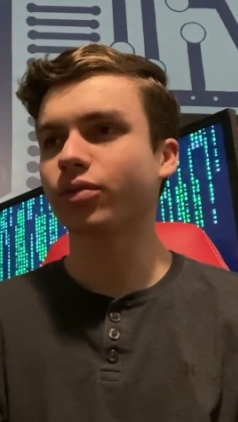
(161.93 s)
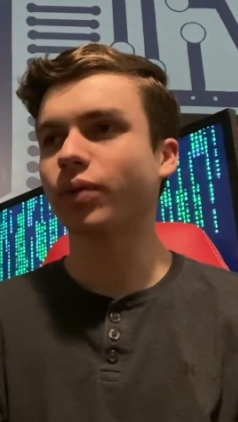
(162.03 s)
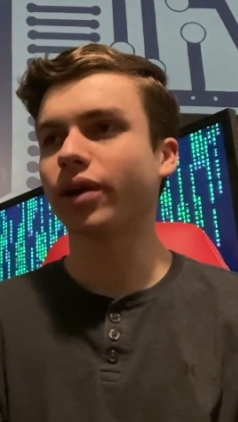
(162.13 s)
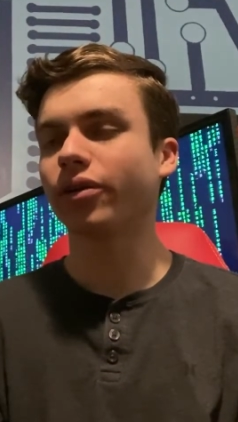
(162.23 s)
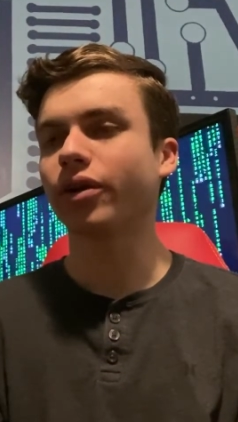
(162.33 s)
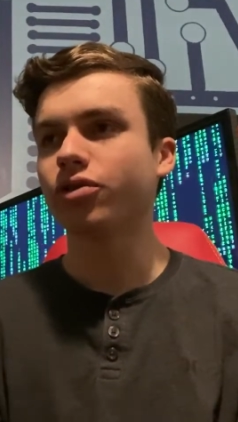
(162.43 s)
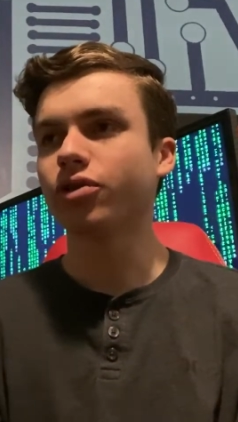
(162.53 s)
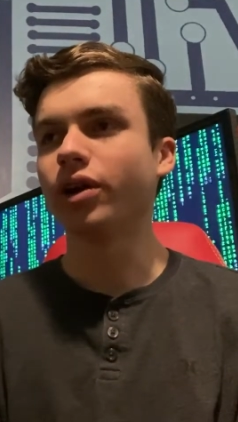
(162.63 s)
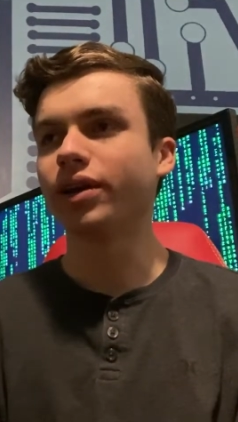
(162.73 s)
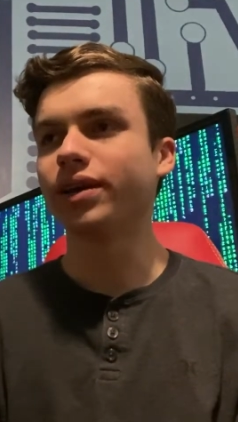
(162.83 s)
where you're
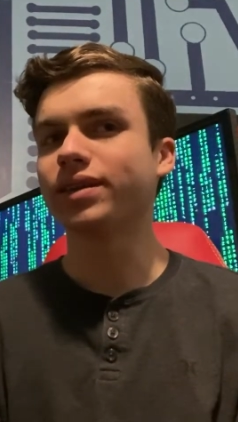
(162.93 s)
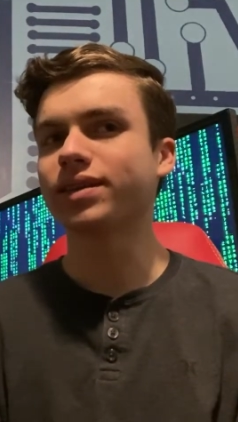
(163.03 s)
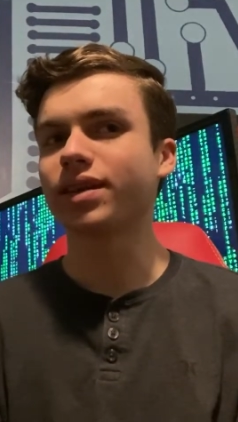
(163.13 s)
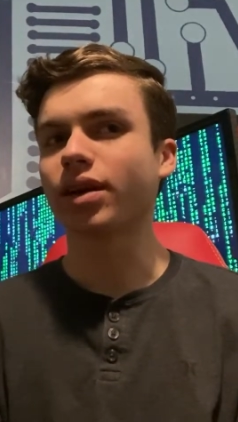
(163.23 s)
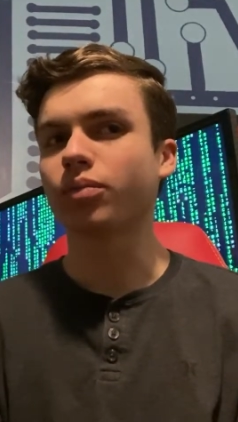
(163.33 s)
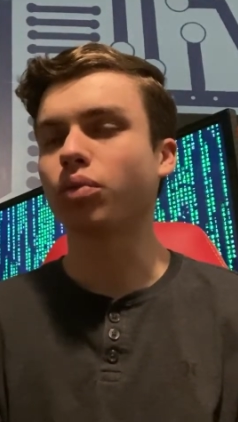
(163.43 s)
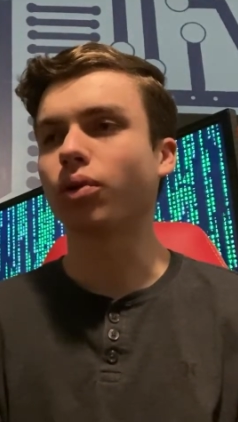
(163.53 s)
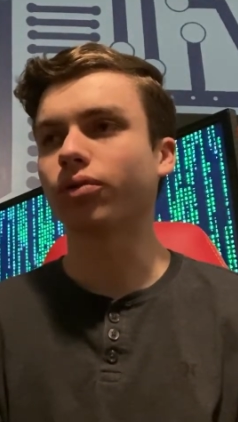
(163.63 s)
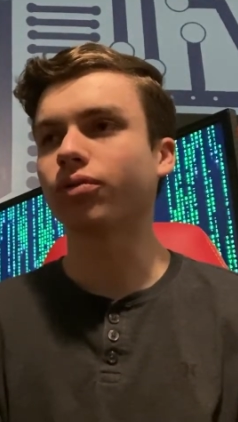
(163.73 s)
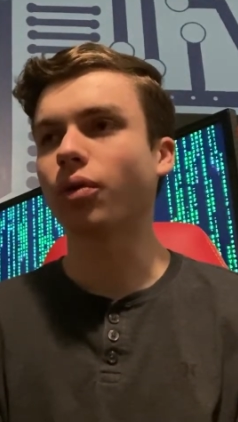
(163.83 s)
gonna need to set up
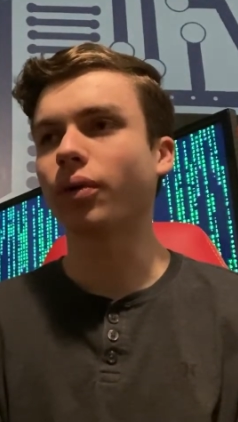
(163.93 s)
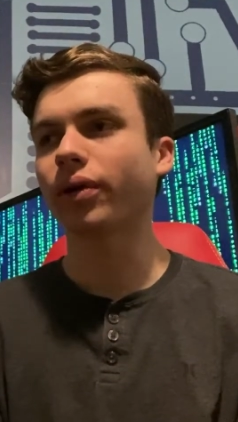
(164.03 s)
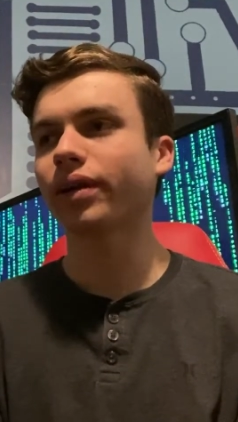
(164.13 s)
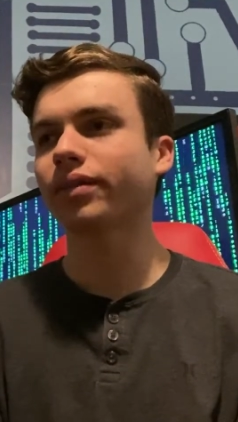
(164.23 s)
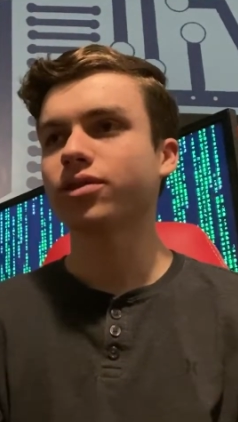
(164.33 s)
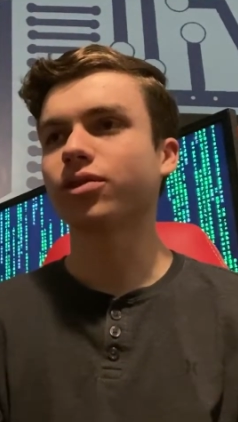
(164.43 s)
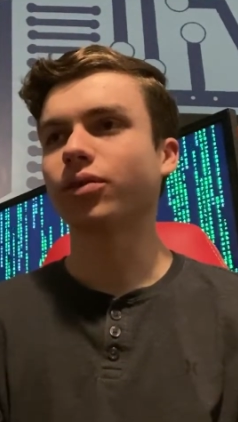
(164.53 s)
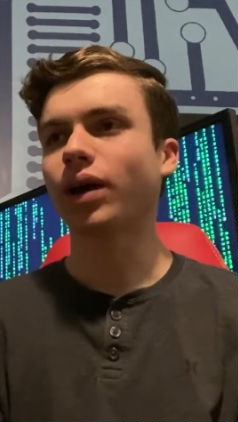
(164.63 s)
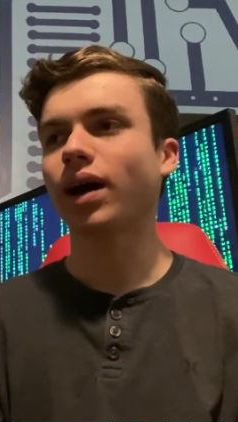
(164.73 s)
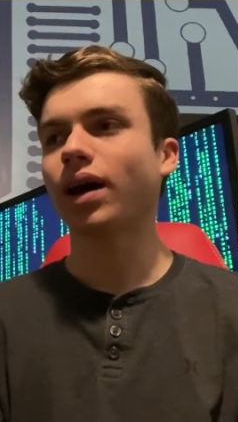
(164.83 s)
port forwarding. So